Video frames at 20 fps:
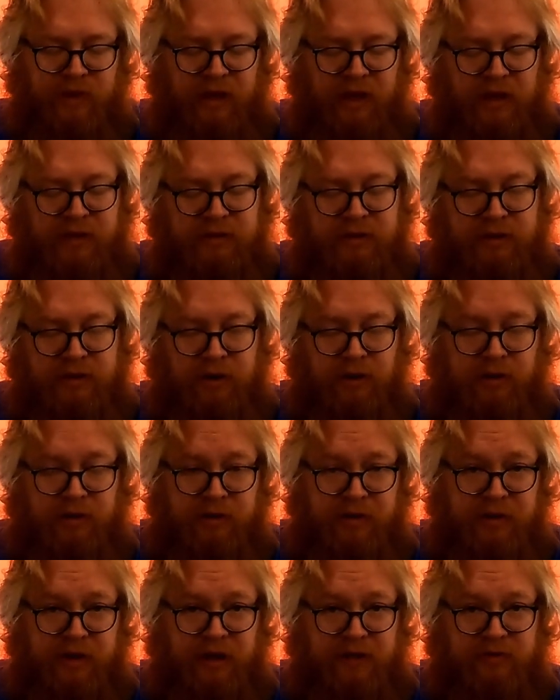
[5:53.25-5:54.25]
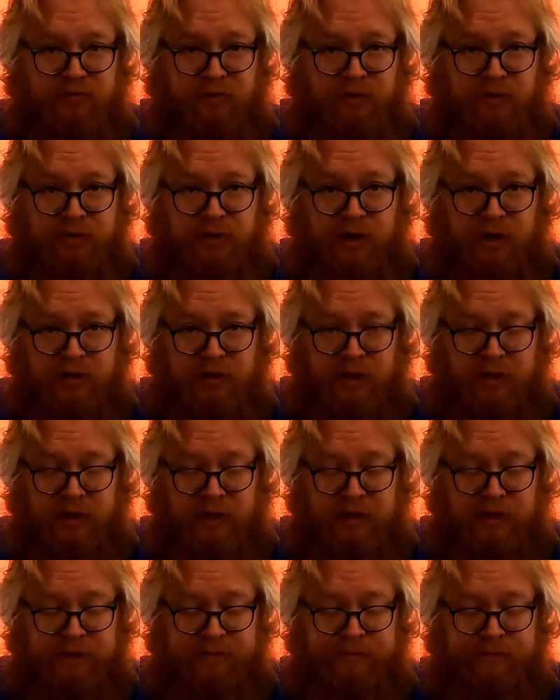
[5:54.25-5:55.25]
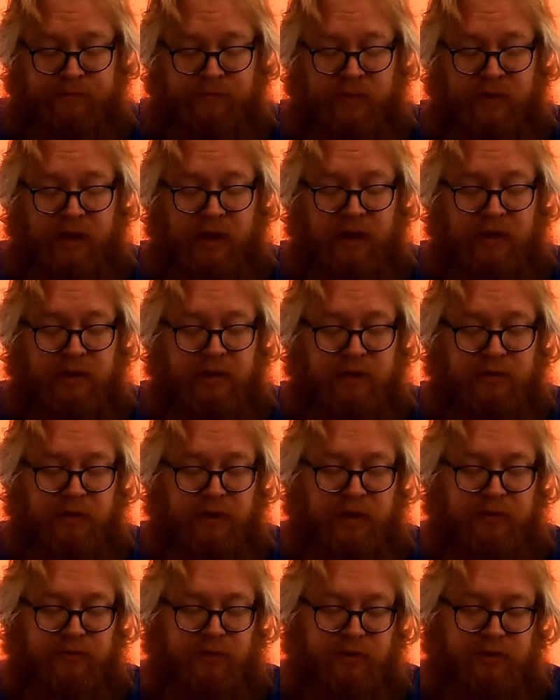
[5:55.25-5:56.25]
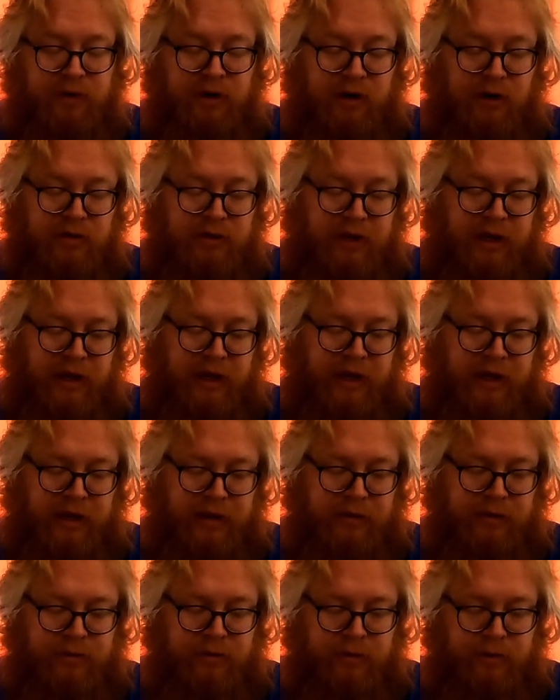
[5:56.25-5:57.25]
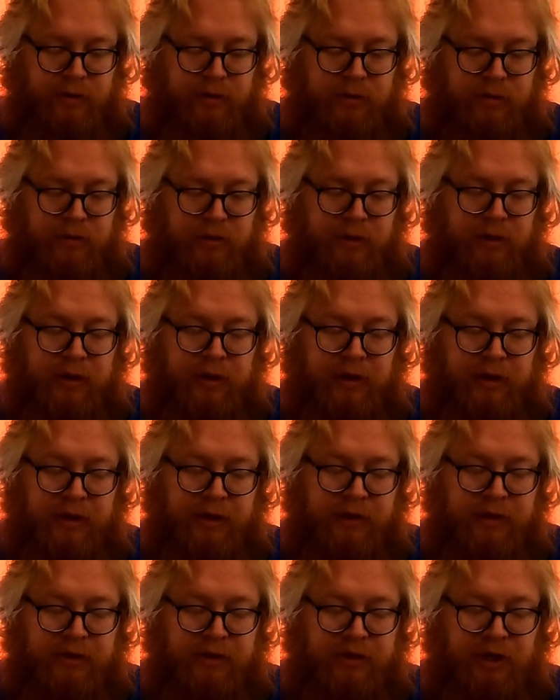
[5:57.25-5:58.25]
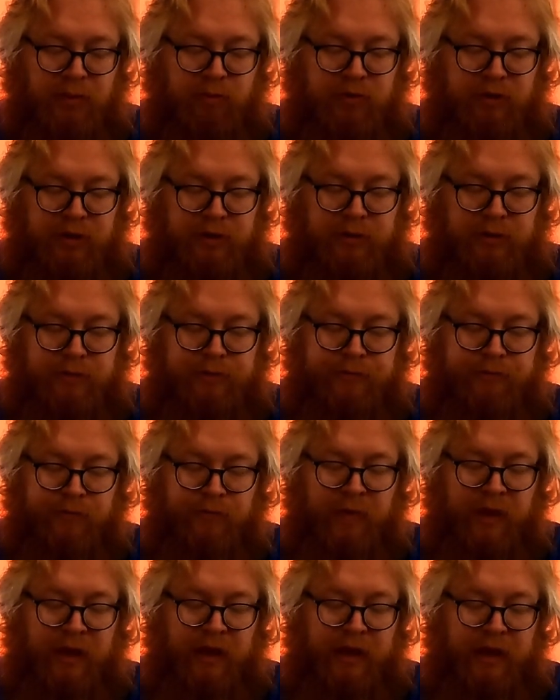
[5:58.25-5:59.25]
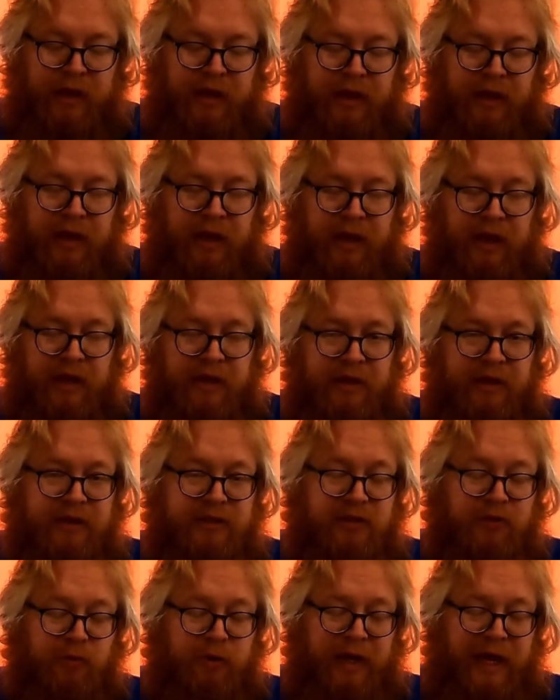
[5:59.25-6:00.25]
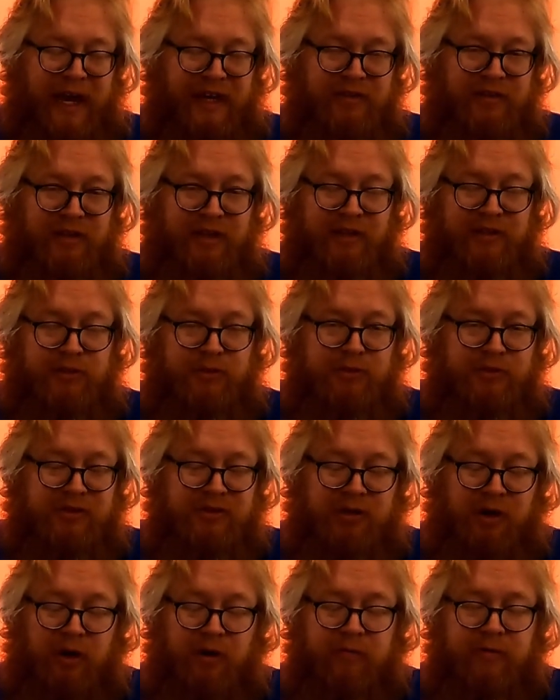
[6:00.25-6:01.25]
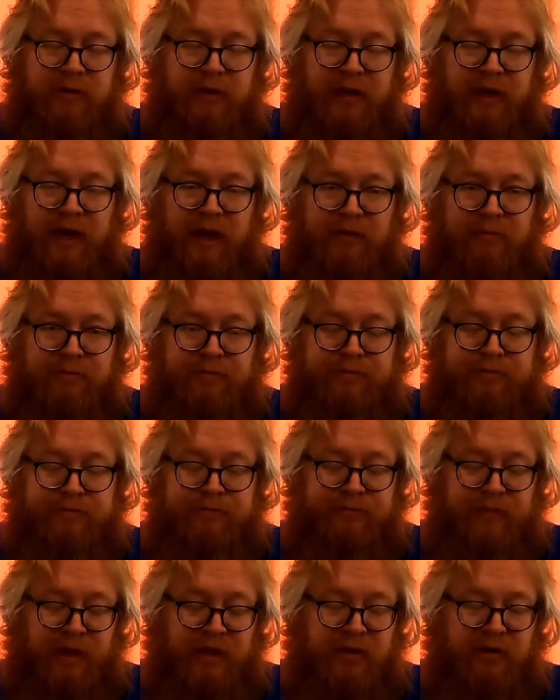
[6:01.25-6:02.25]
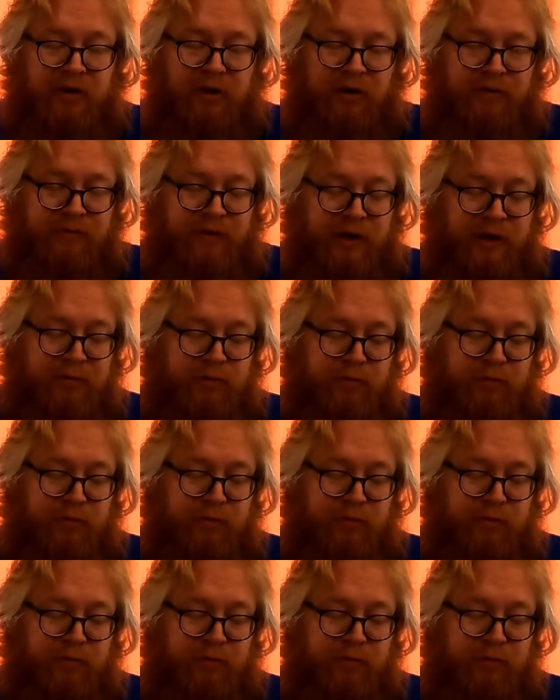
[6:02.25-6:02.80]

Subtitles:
and so it has roll cards like this. And this one has roll cards A through W. And these are what actually lets you solve the game. And they're all very